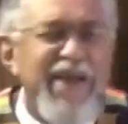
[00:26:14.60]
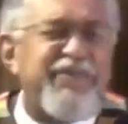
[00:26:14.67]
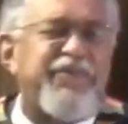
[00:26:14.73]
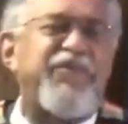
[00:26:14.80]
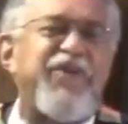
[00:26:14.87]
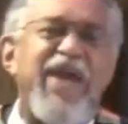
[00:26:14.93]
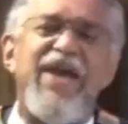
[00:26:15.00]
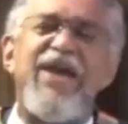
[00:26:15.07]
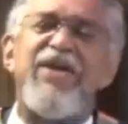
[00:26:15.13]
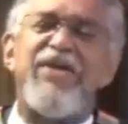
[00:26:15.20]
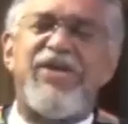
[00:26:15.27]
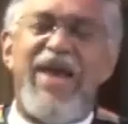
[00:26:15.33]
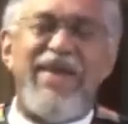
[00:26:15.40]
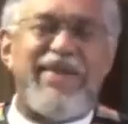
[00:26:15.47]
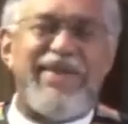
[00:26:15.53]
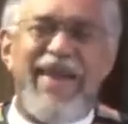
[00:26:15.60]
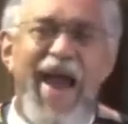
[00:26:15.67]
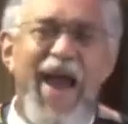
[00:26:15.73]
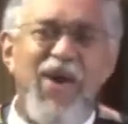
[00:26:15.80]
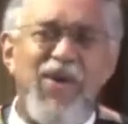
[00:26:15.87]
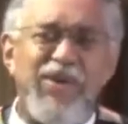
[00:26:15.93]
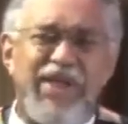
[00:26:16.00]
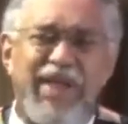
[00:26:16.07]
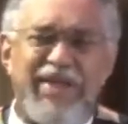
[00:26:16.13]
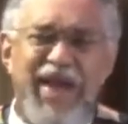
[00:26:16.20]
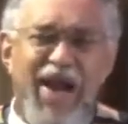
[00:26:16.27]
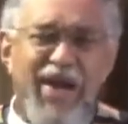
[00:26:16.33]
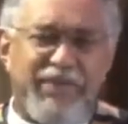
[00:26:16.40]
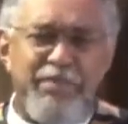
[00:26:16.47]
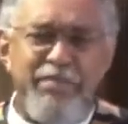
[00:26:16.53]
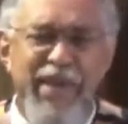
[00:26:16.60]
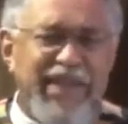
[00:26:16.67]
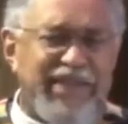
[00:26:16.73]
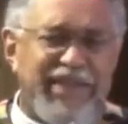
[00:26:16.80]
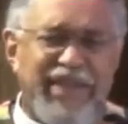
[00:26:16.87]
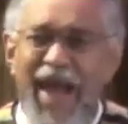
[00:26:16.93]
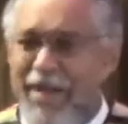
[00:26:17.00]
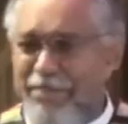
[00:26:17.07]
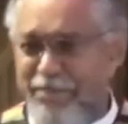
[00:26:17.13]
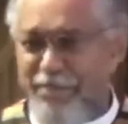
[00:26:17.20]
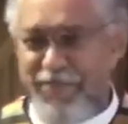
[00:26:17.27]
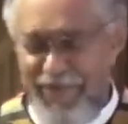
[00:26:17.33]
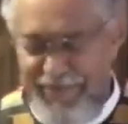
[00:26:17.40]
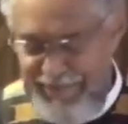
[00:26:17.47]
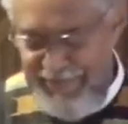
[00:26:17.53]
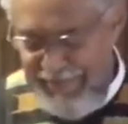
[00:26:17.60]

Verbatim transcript: fears and doubts that are mixed up,